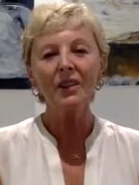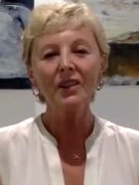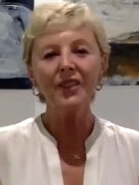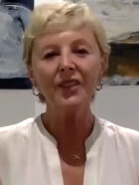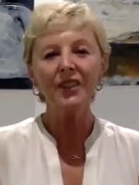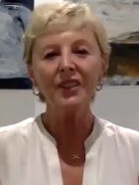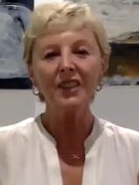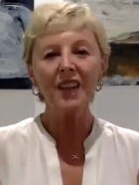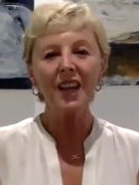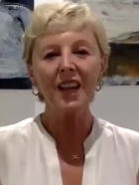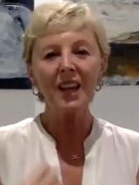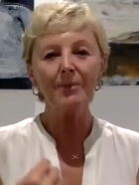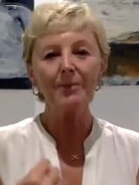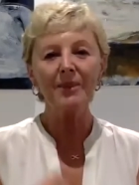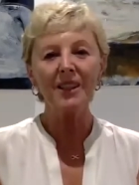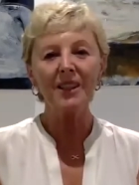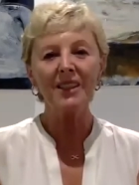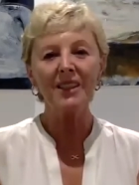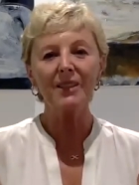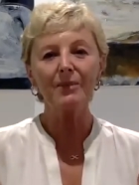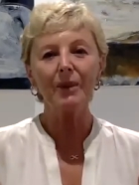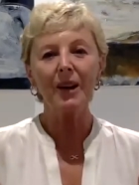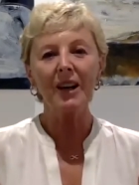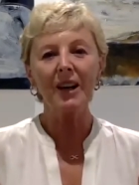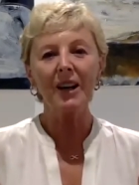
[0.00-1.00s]
keeps, it's
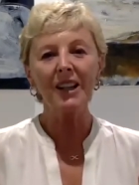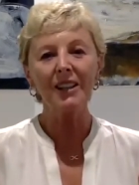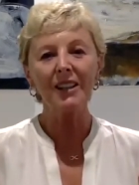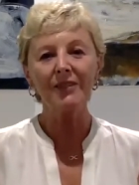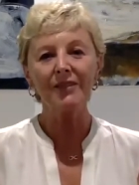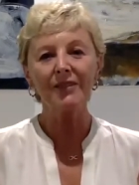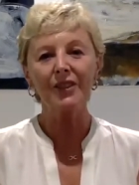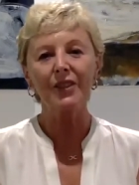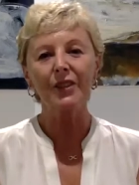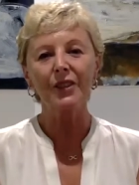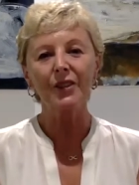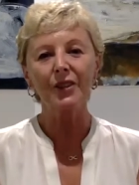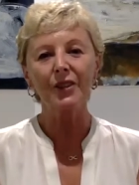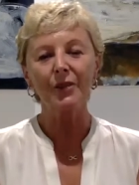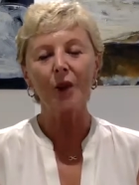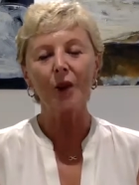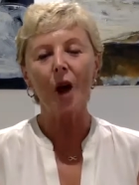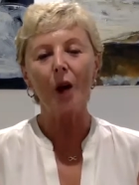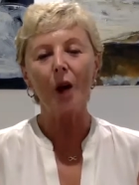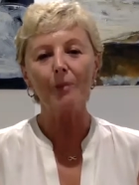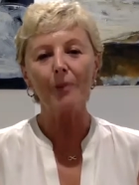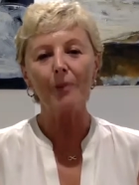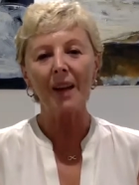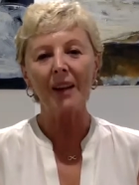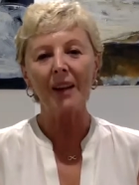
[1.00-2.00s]
waiting for the right
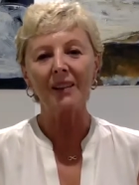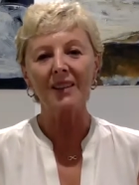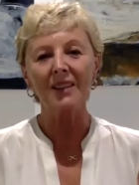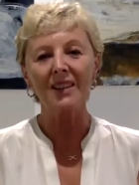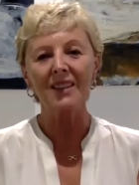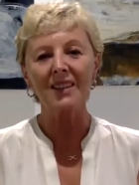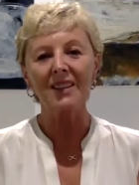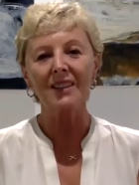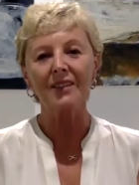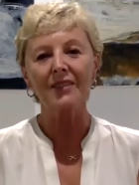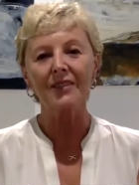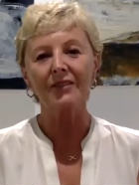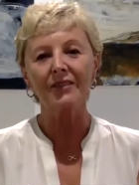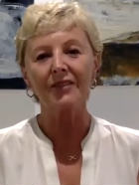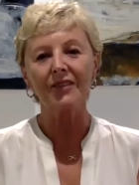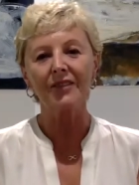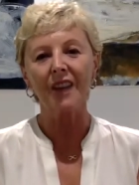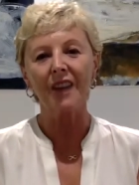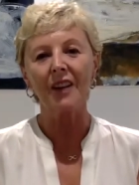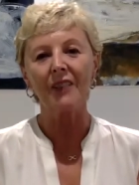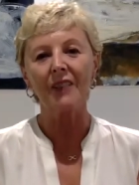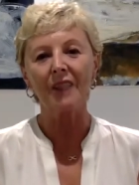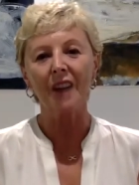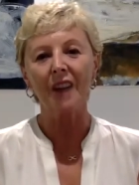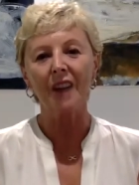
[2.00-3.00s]
balance of
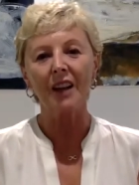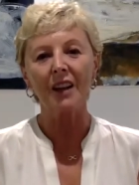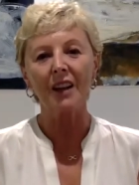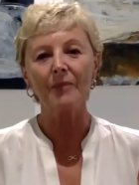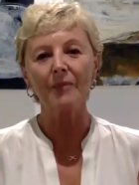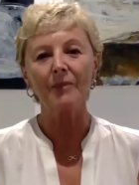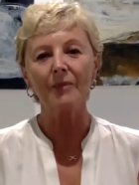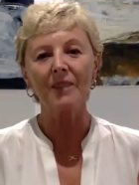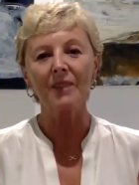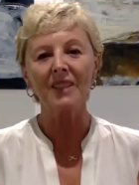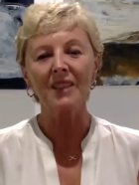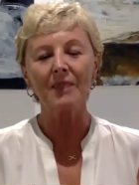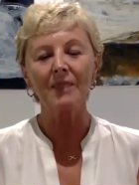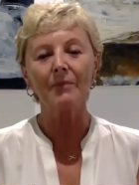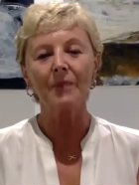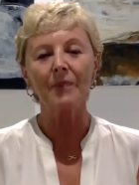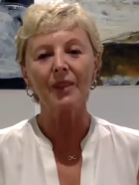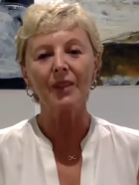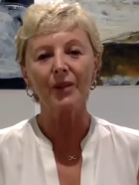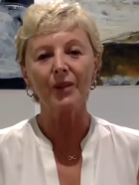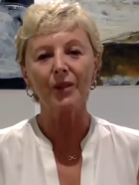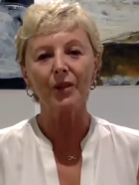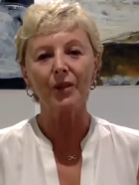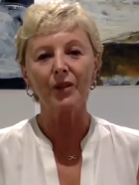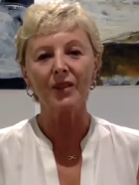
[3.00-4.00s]
vitamins and
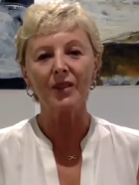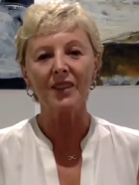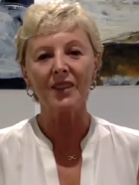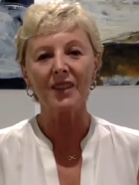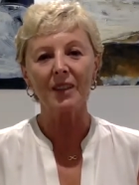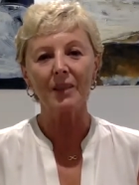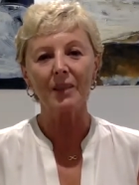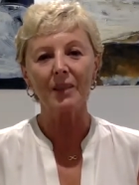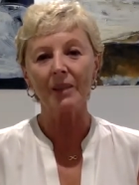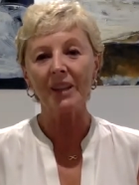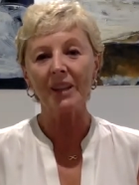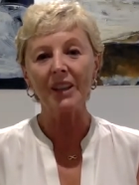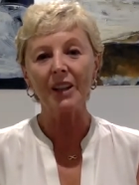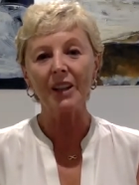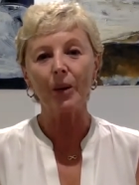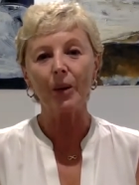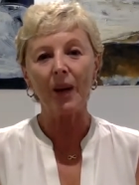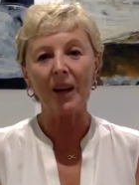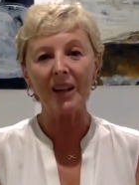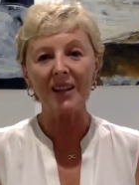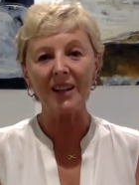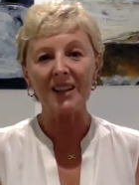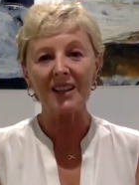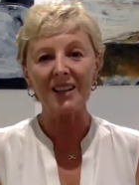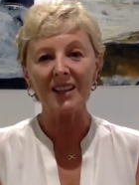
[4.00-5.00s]
minerals and amino
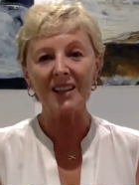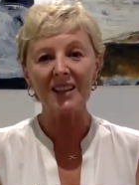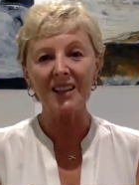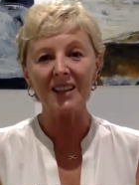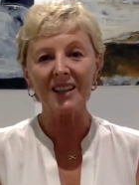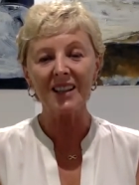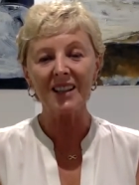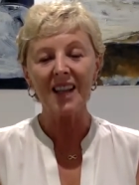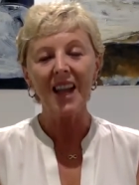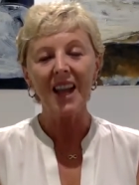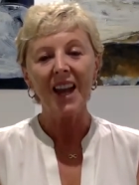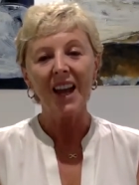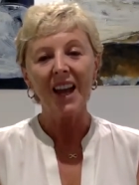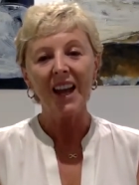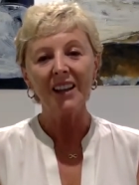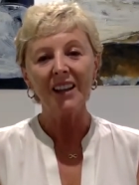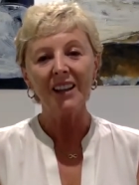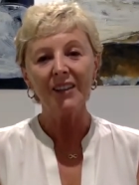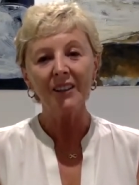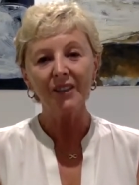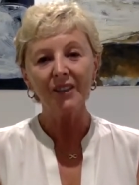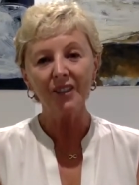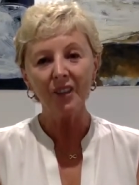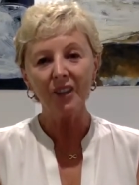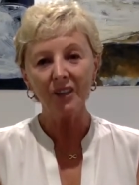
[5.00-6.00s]
acids. And if
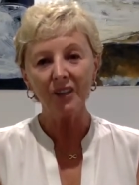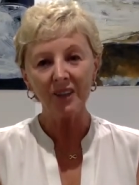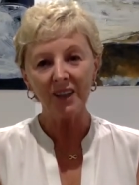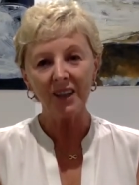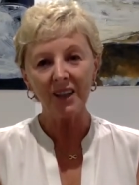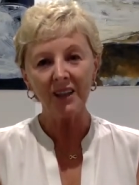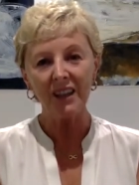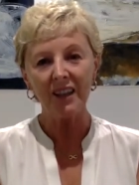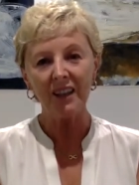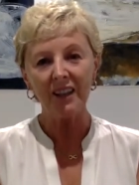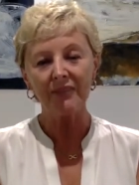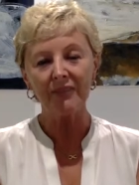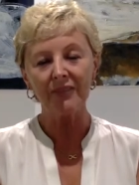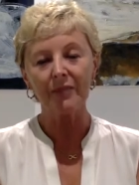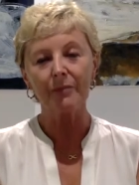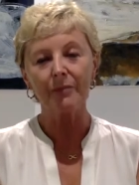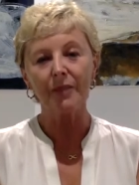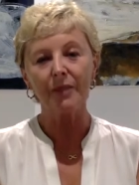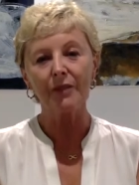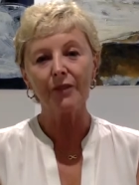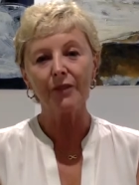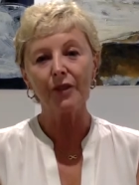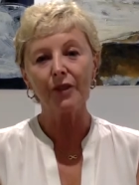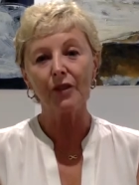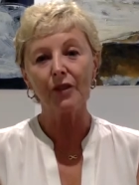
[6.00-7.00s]
you're not getting that from your
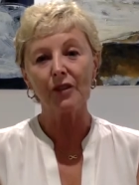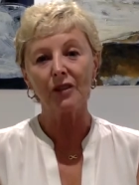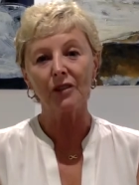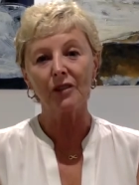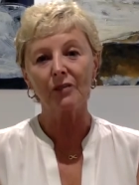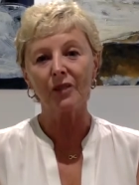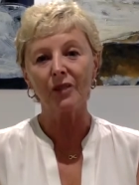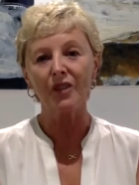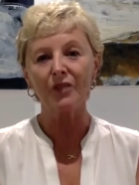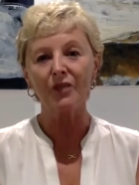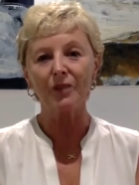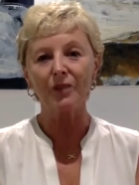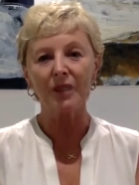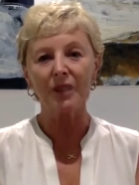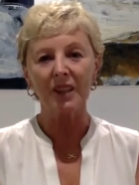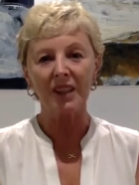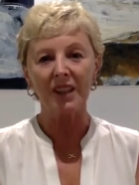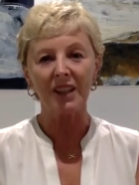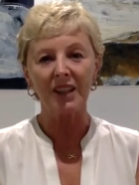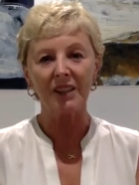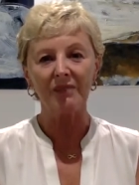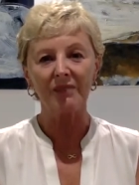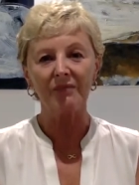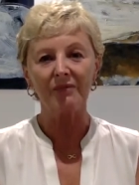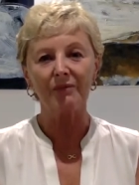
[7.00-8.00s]
food, which
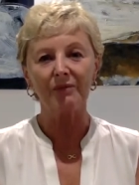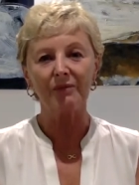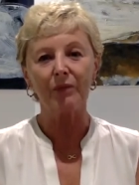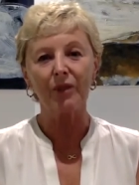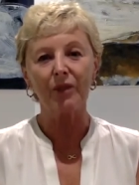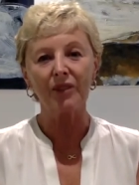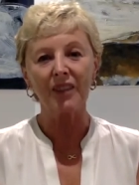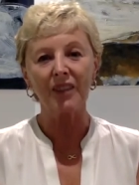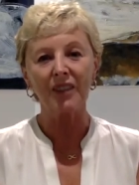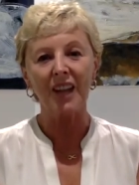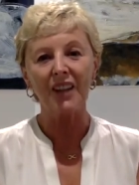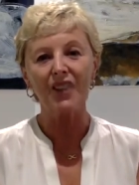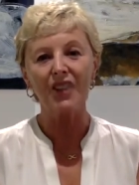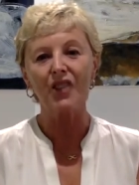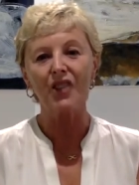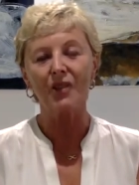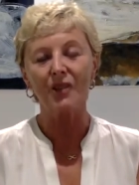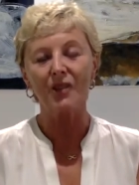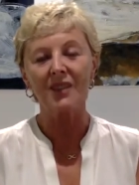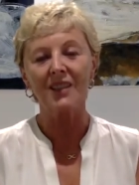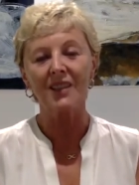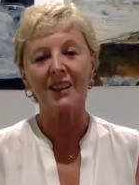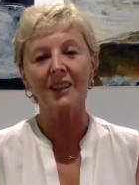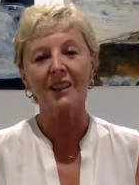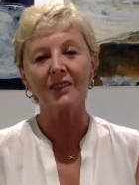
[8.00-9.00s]
really what nature
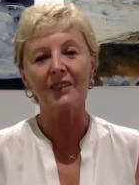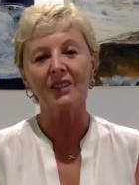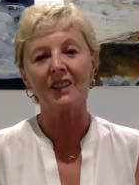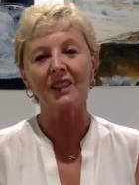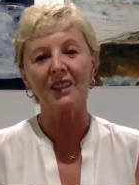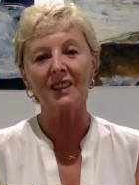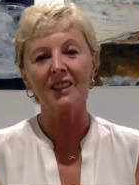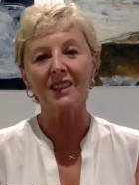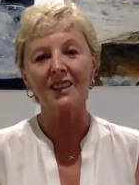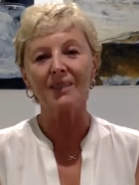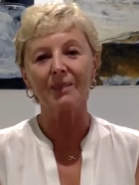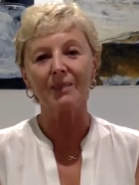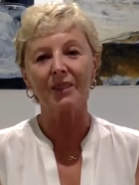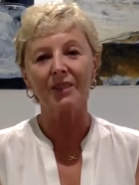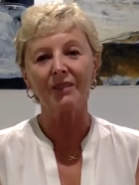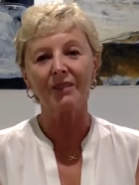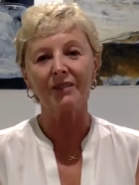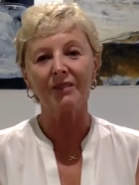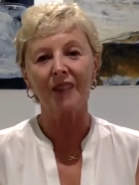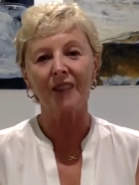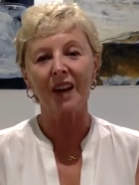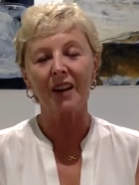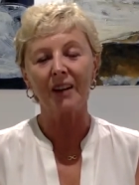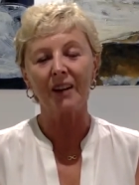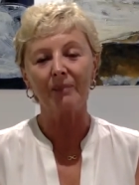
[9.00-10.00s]
has given us with
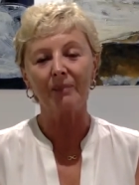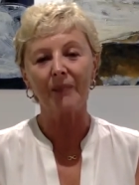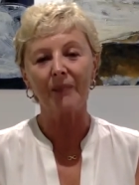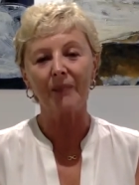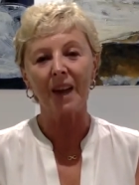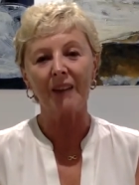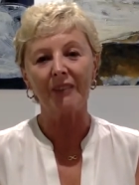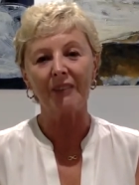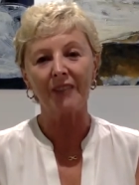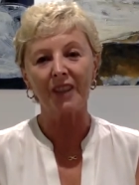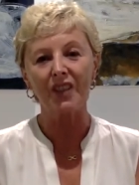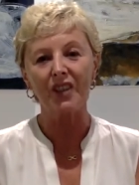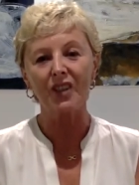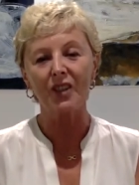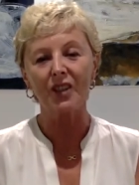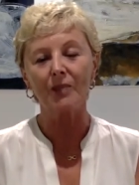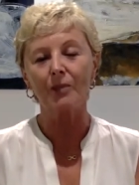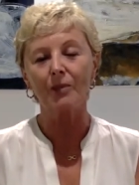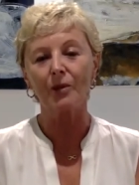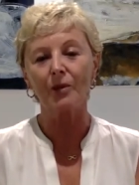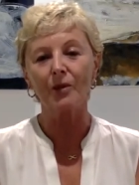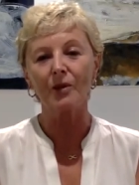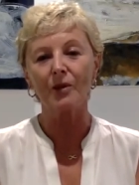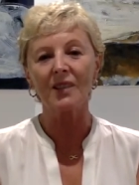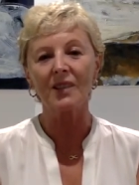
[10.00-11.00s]
our
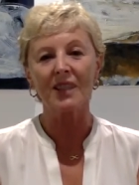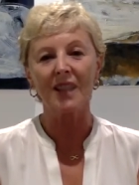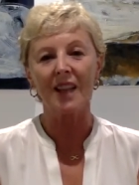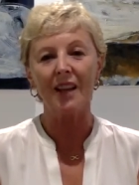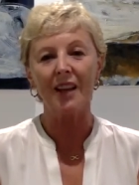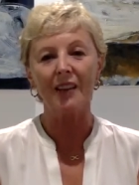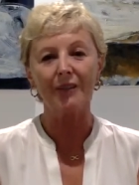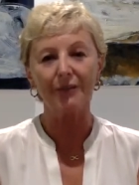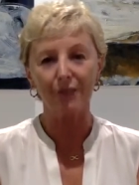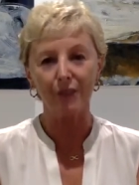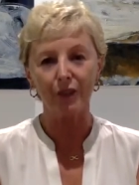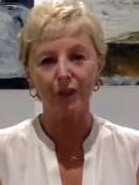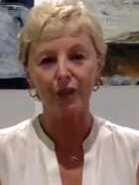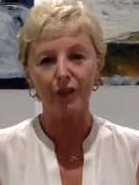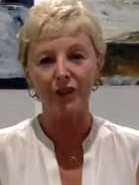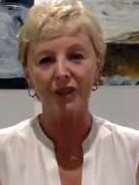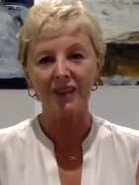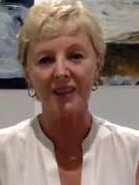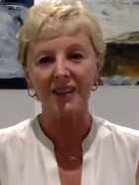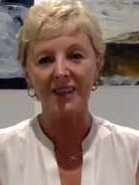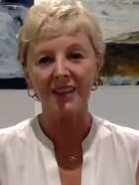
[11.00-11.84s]
vegetables and our fruits,